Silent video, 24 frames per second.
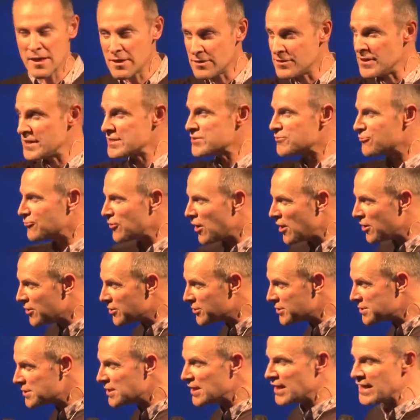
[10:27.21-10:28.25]
This
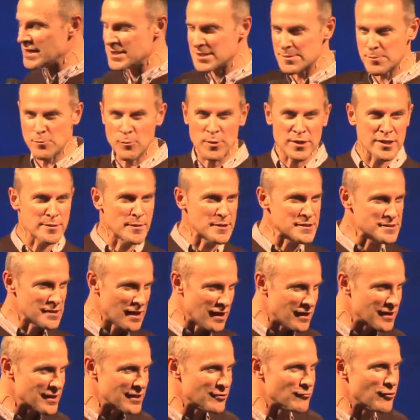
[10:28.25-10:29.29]
road is one of the most
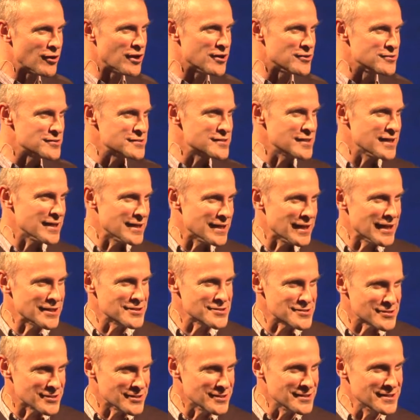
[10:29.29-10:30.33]
ugly roads in
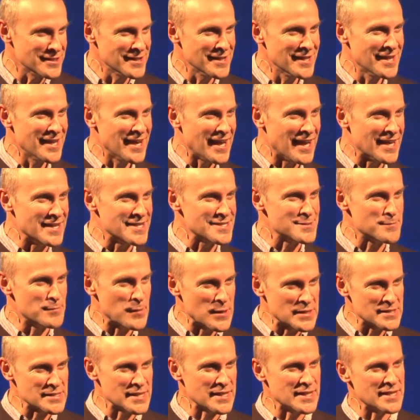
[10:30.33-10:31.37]
London, and it's
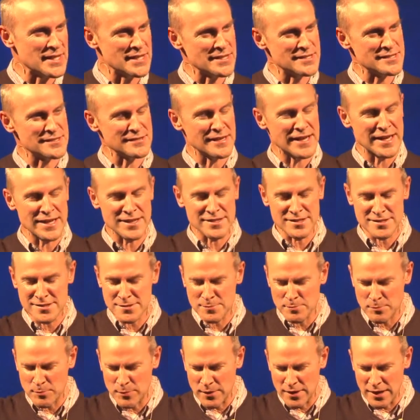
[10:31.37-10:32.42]
busy, and
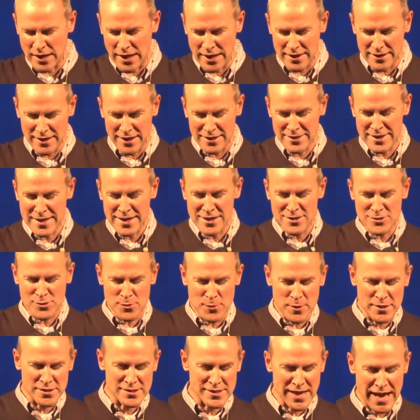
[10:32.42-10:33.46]
I think it's
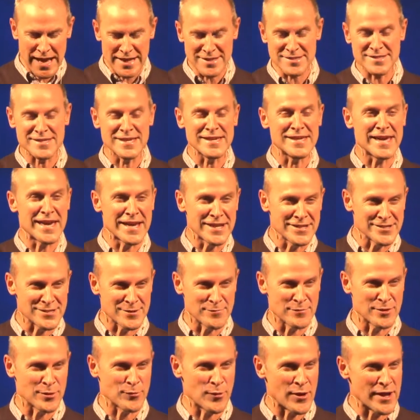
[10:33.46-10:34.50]
almost
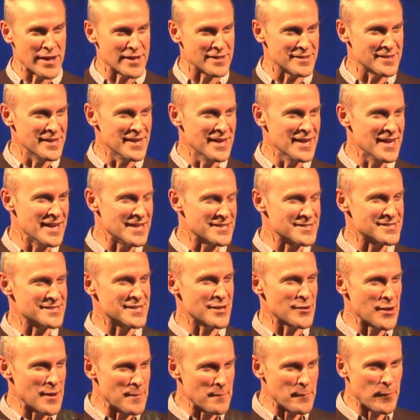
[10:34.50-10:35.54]
anti-kingdom, the way it's so
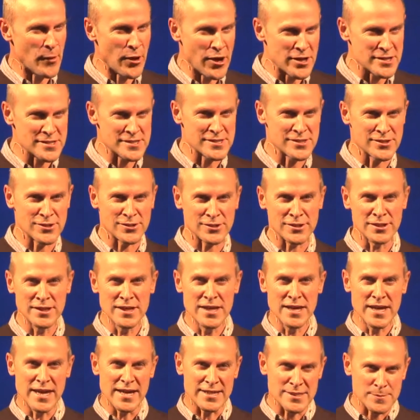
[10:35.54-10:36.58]
impersonal.
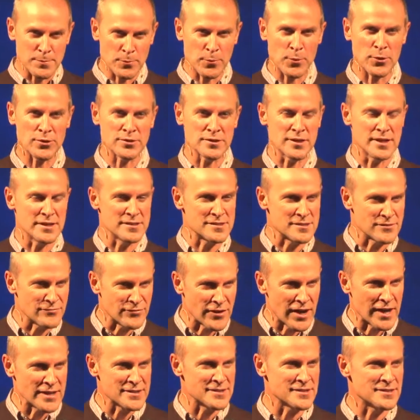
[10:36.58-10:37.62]
It's
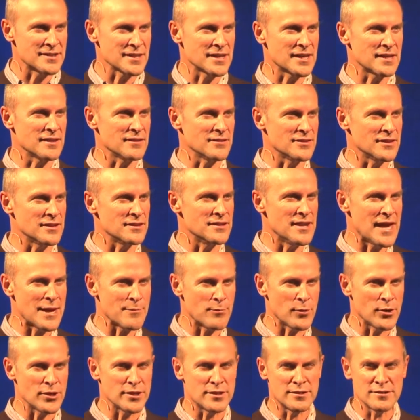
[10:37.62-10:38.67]
divided the
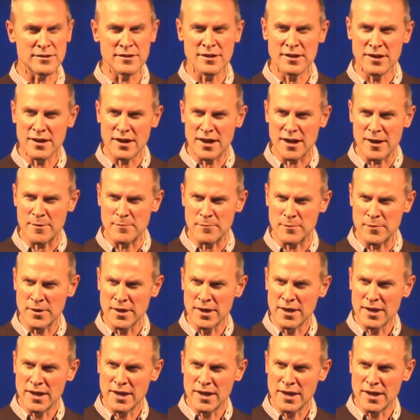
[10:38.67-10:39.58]
neighbourhood and